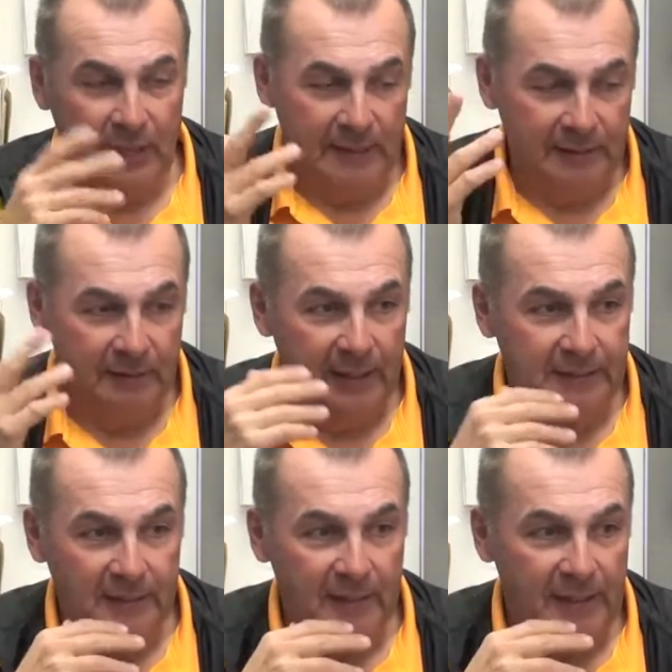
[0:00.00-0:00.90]
I didn't
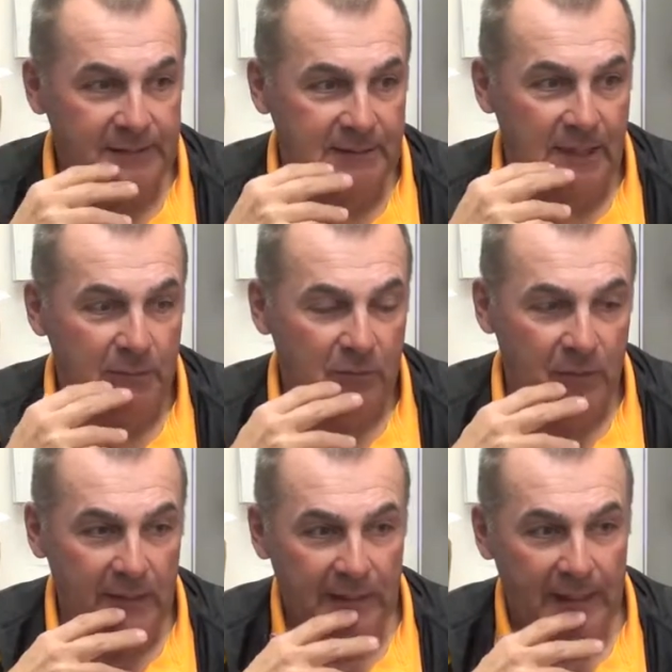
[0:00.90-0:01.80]
like the last game of the
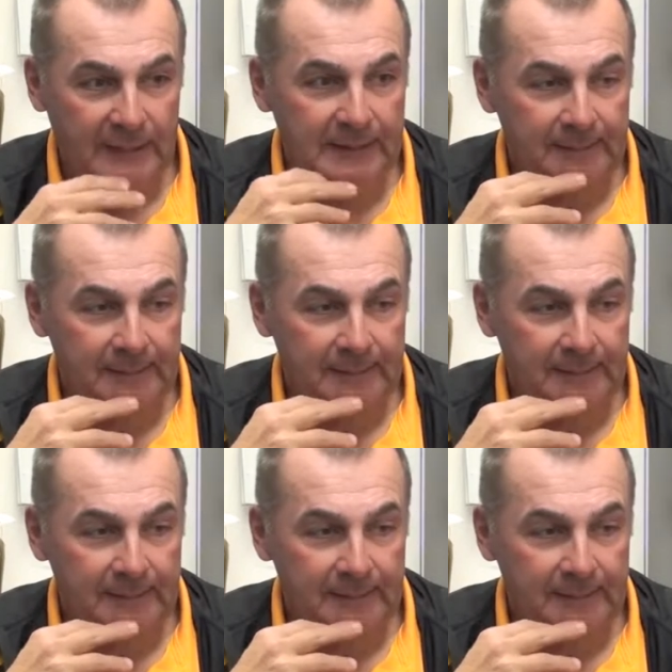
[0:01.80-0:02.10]
weekend.